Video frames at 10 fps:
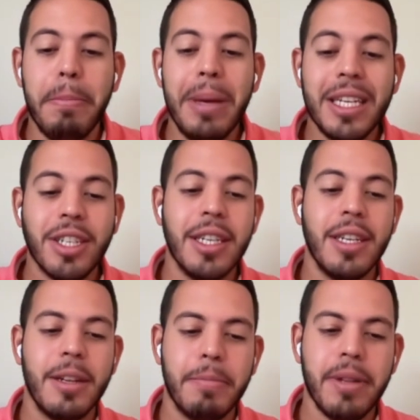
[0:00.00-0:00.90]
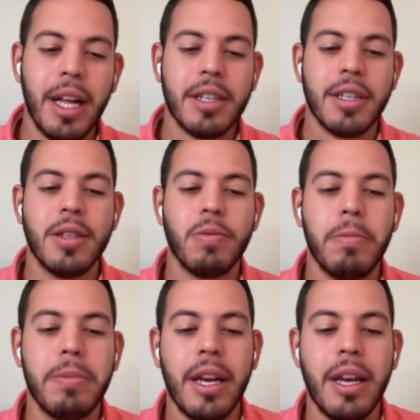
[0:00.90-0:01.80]
permissioned
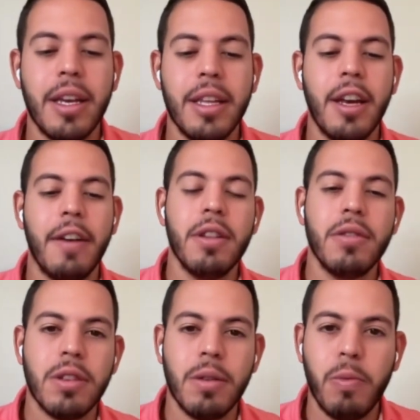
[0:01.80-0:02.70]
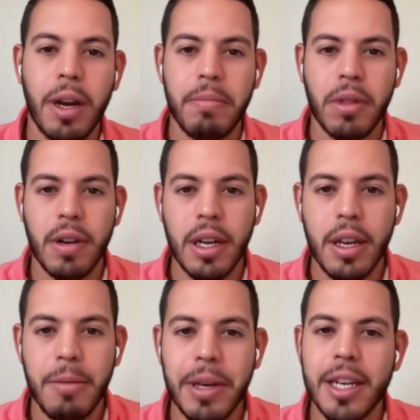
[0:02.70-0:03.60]
blockchains will play in the evolution of Web3?